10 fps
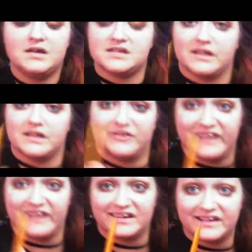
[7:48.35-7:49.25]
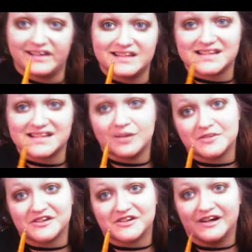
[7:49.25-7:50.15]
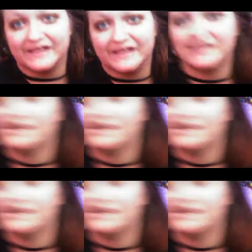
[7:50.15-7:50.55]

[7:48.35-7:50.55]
So yeah, it's almost gone.